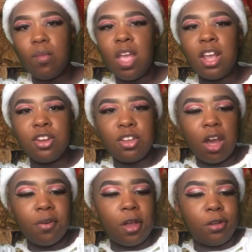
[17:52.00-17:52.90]
And do
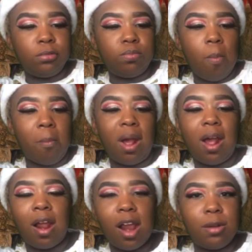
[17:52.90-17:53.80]
y'all know, my
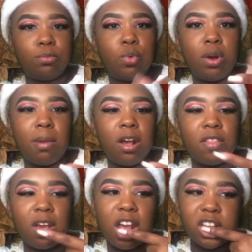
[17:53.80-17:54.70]
aunt, one of my
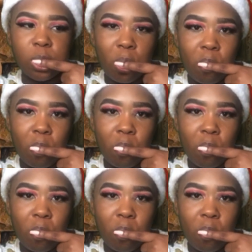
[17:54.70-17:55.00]
other aunts,